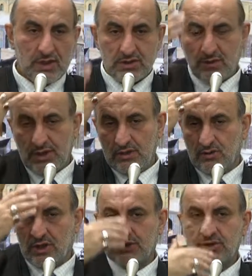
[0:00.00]
So when he
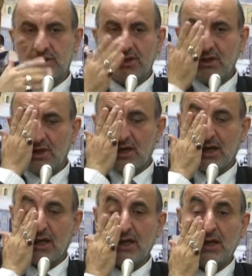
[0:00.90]
wash,
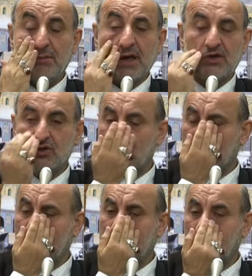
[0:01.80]
again, he makes
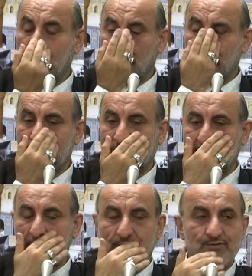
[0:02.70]
sure that he wash that